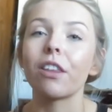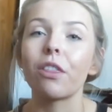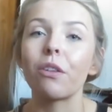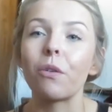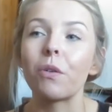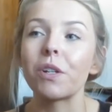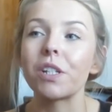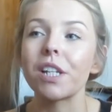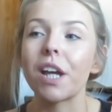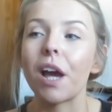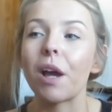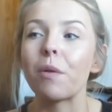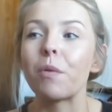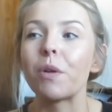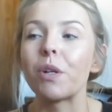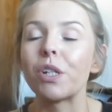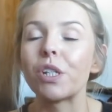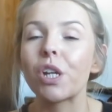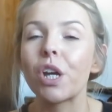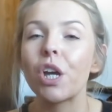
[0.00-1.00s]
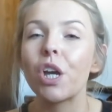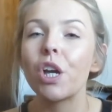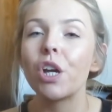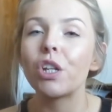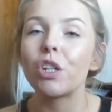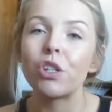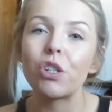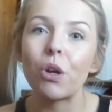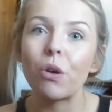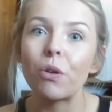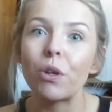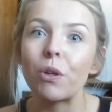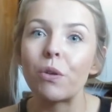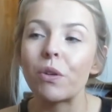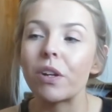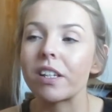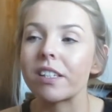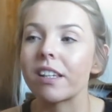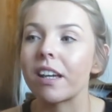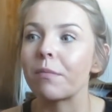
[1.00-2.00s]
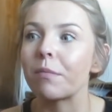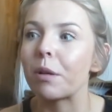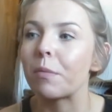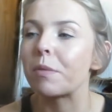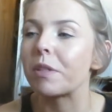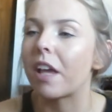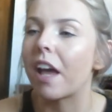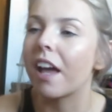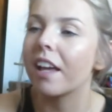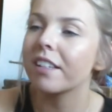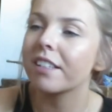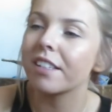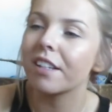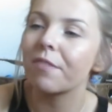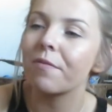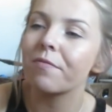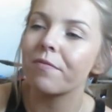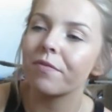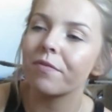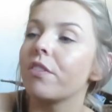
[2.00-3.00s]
I thought I would show you because I'm obsessed.